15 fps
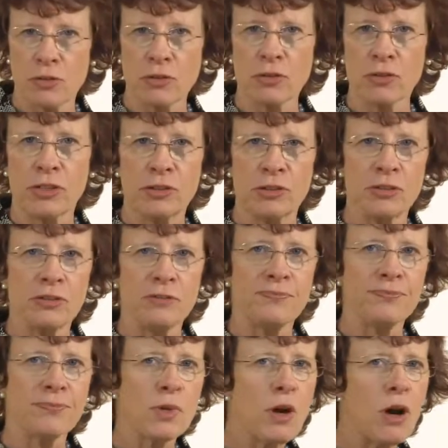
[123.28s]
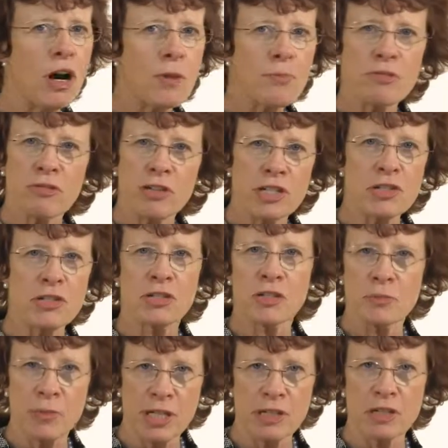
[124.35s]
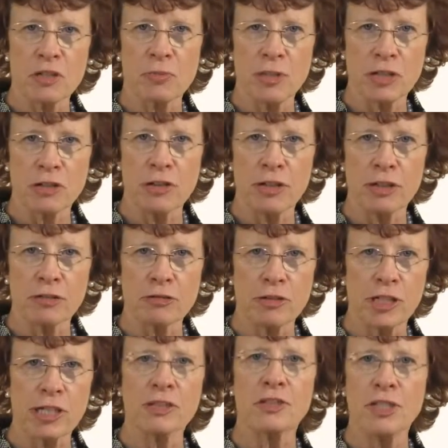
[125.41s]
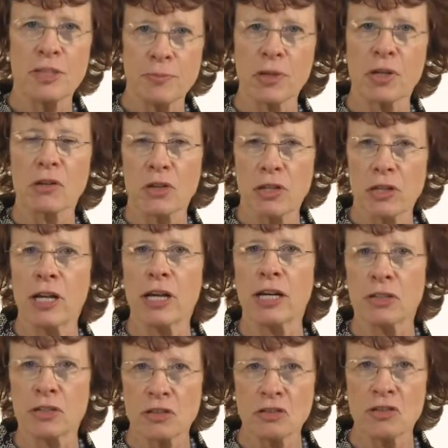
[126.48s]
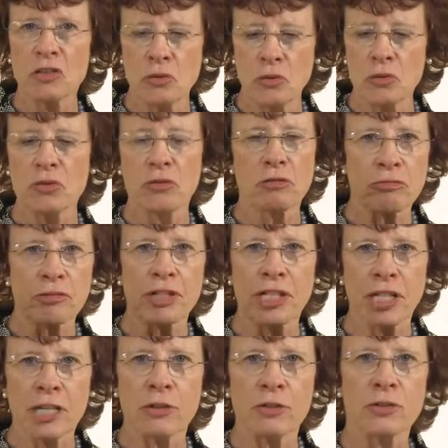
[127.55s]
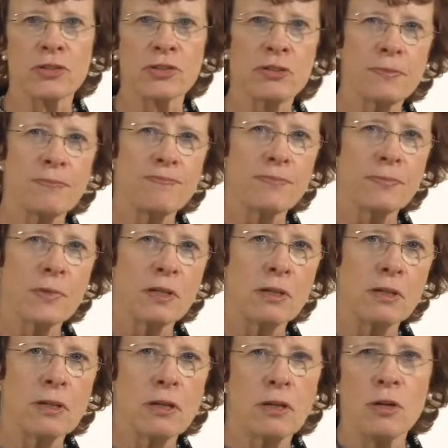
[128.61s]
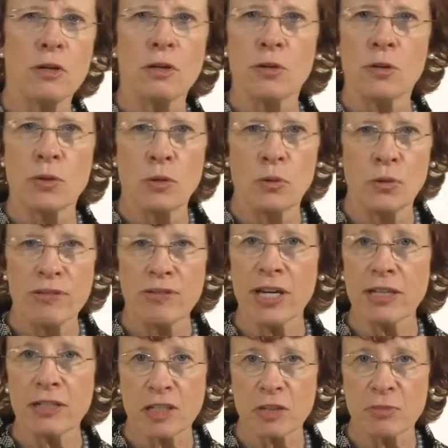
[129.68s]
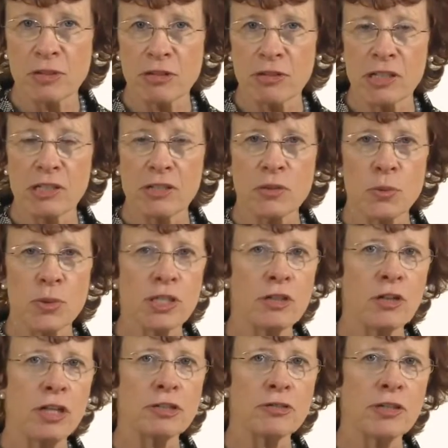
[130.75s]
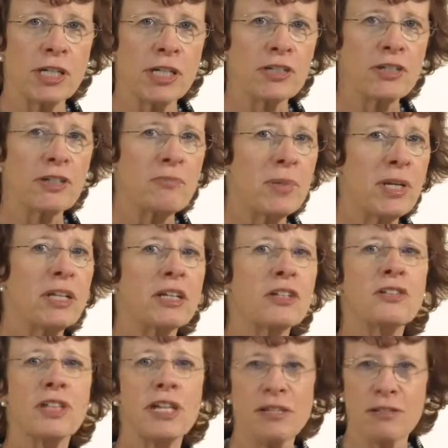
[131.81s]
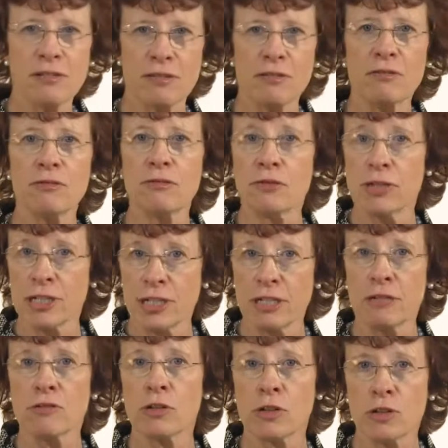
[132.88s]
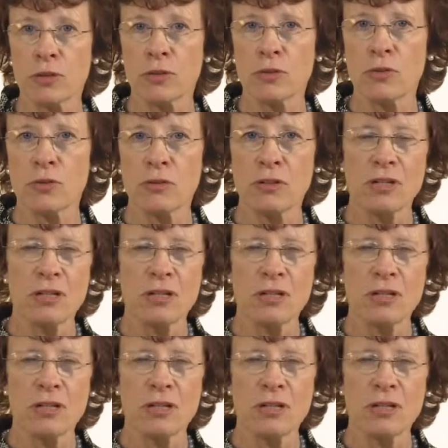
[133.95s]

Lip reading: earlier, operations management contracts typically last 2 to 3 years. We've had experience where contracts have been extended for a year or two